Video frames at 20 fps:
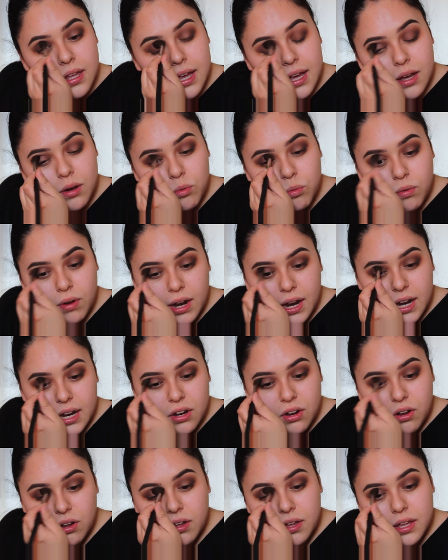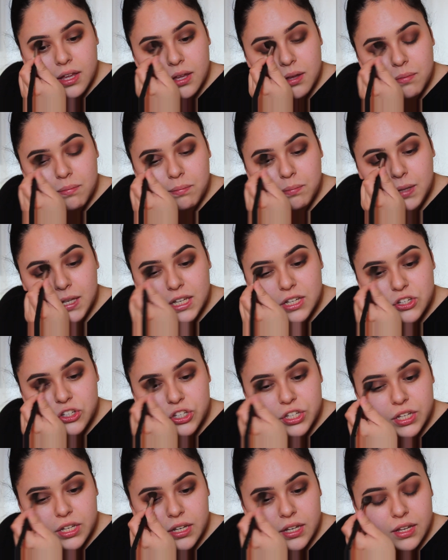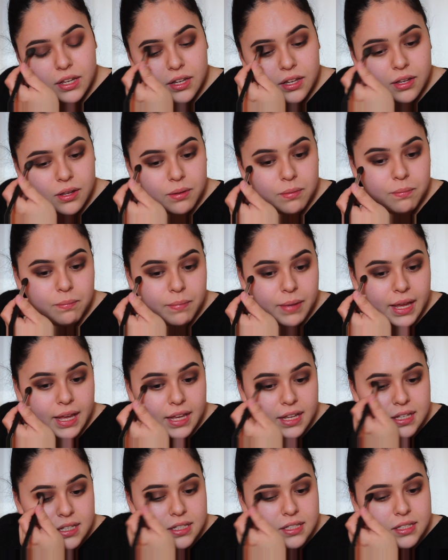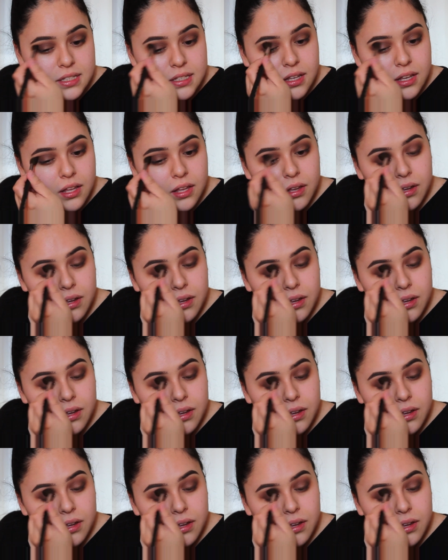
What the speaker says: and I call him Miji, Mace,